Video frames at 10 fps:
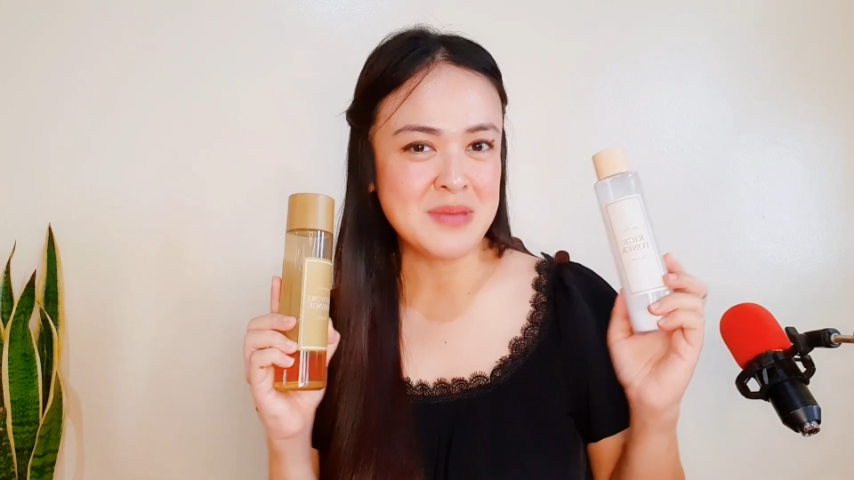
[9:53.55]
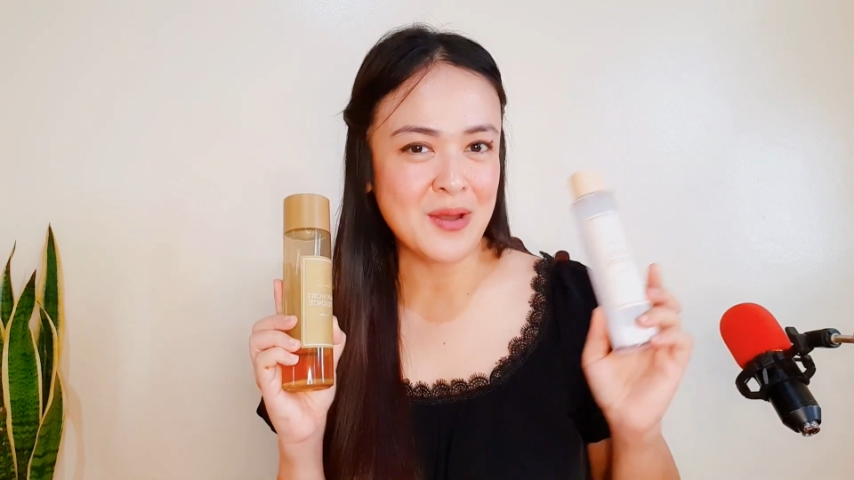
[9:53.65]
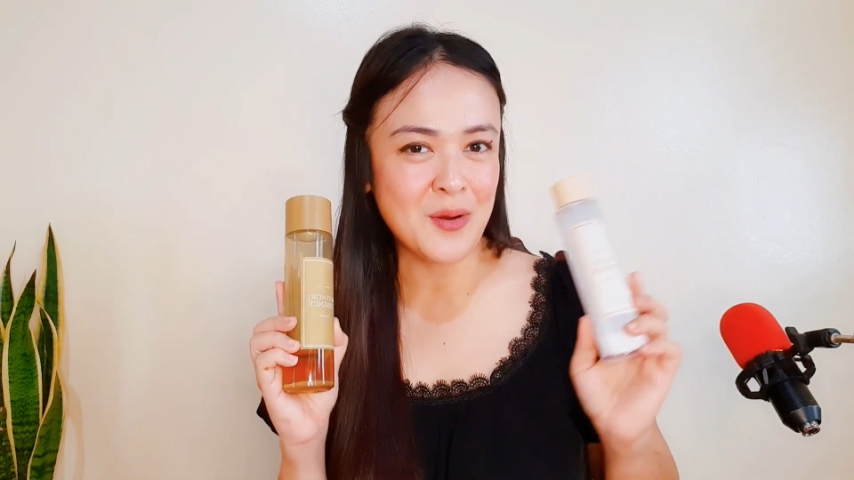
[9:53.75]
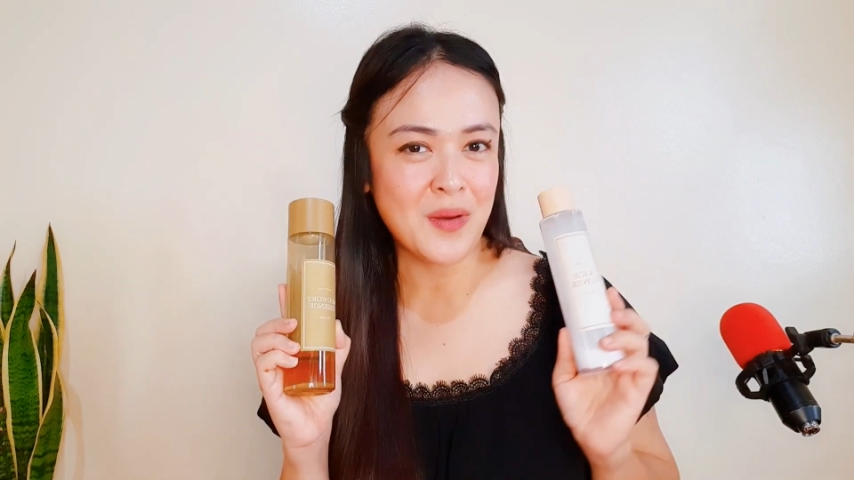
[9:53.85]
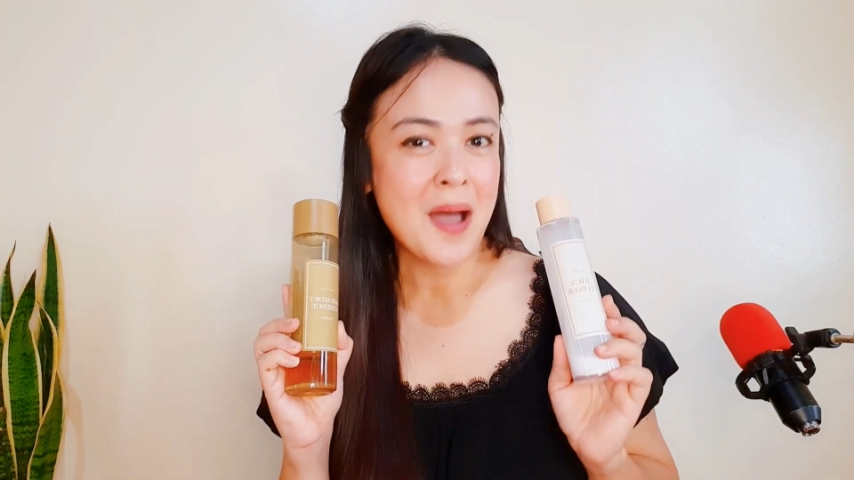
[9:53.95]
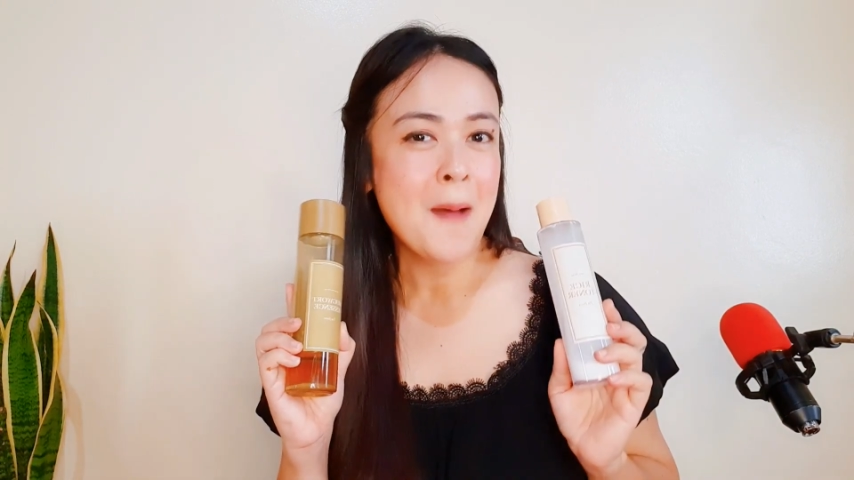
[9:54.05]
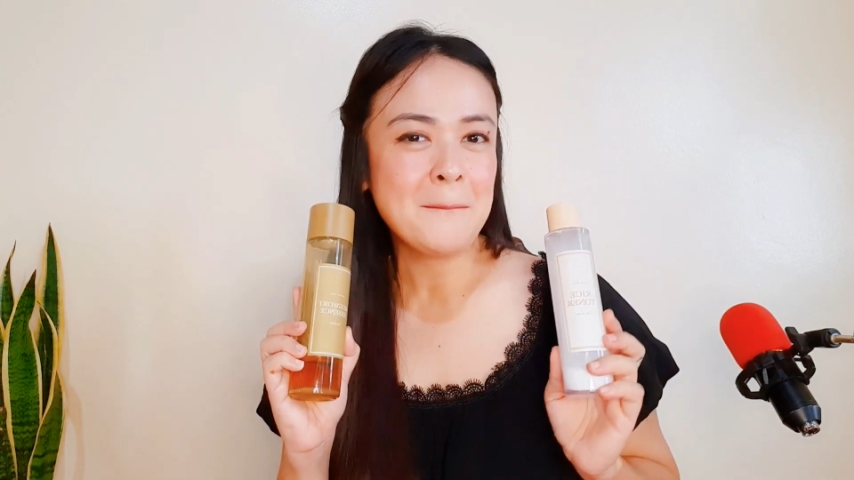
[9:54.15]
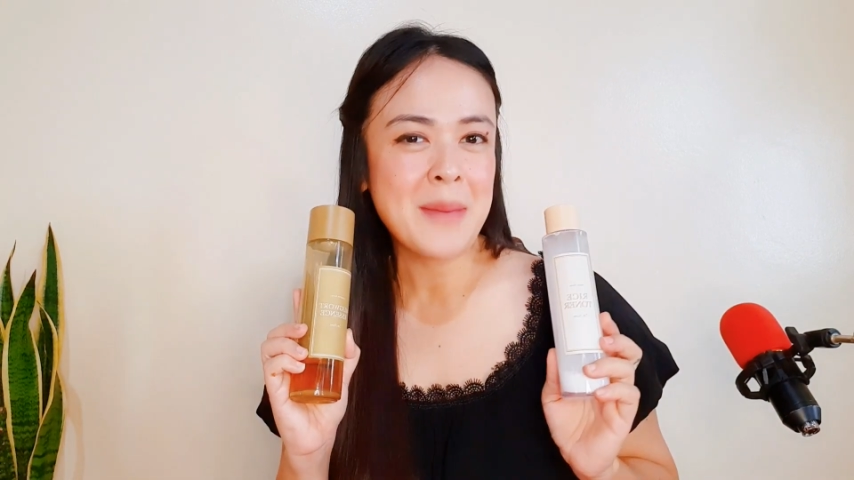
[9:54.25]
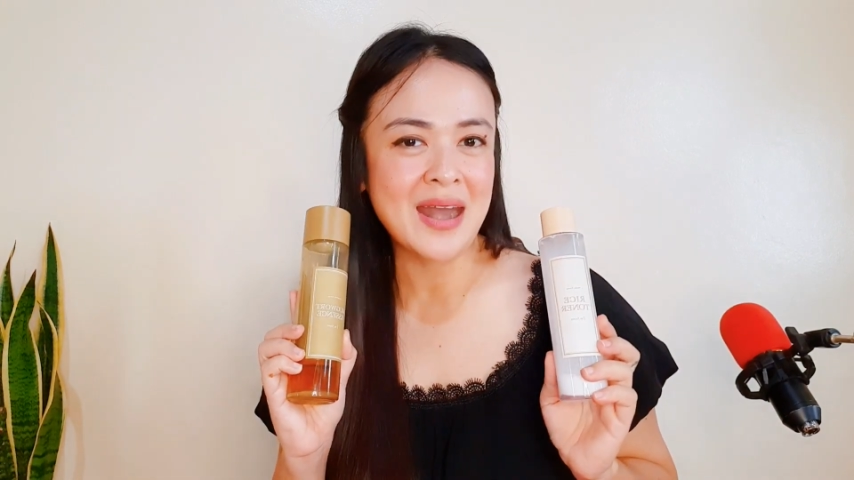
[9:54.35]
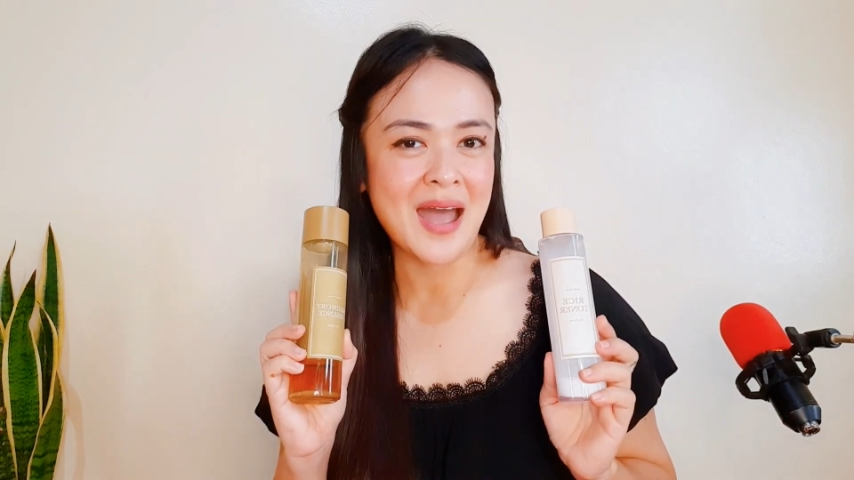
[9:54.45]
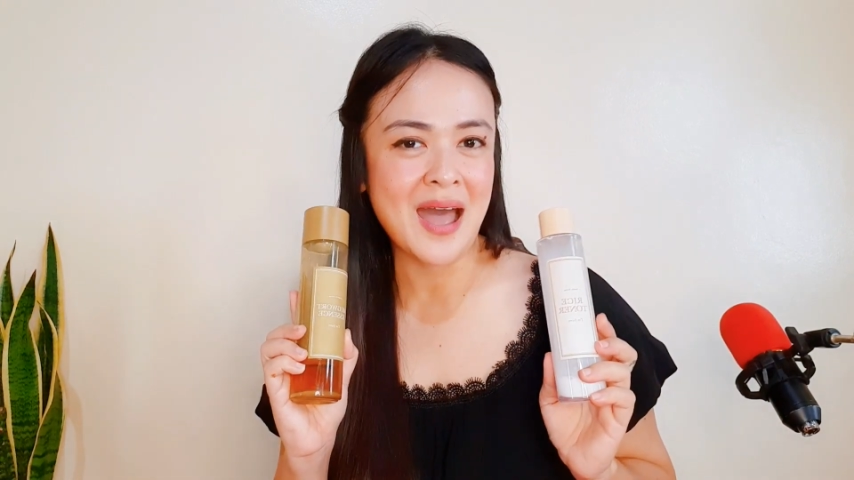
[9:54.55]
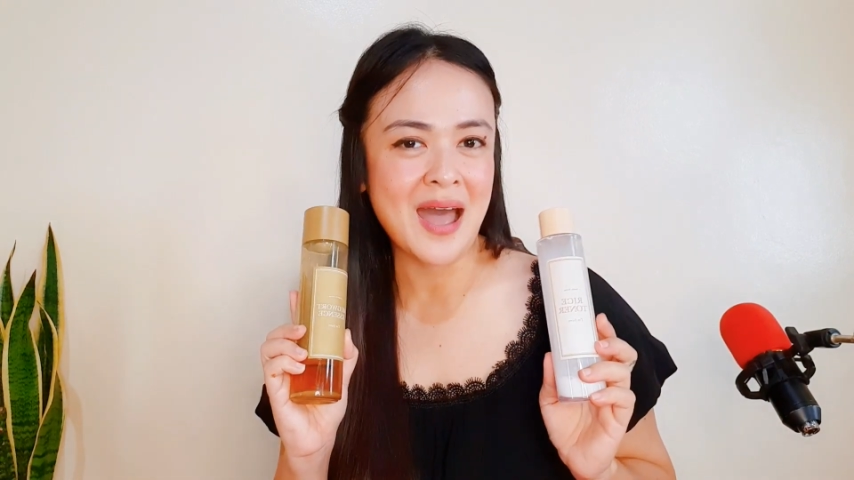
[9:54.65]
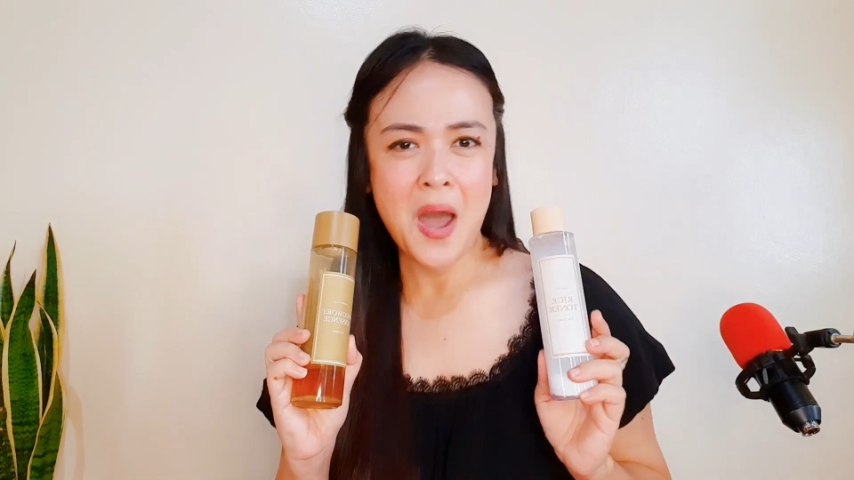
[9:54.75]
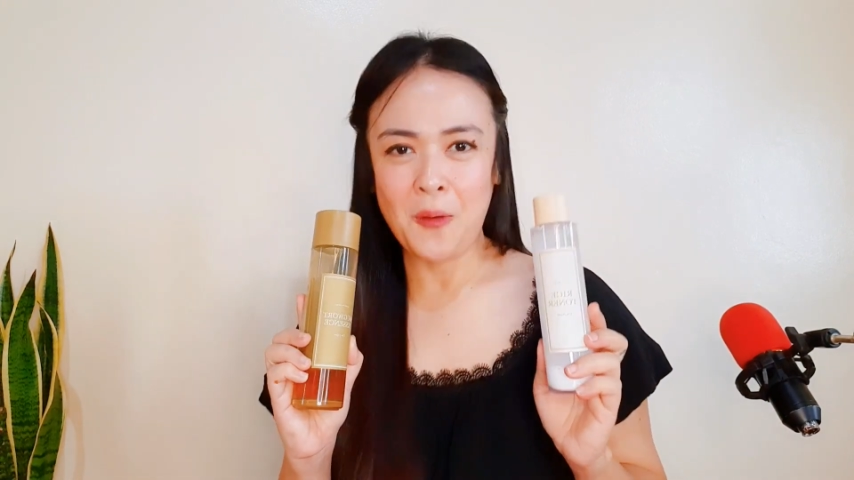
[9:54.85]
below para